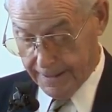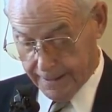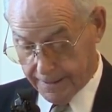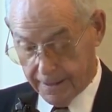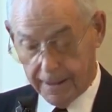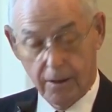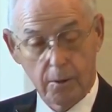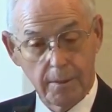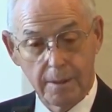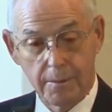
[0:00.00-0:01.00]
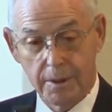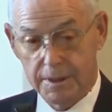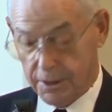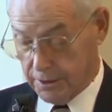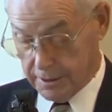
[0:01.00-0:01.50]
and our
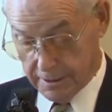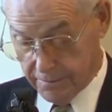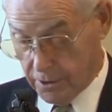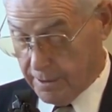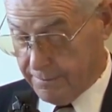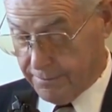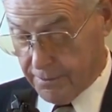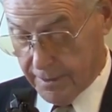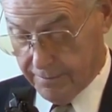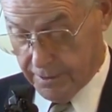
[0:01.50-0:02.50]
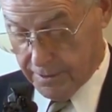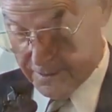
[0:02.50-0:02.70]
memories are going to live on forever.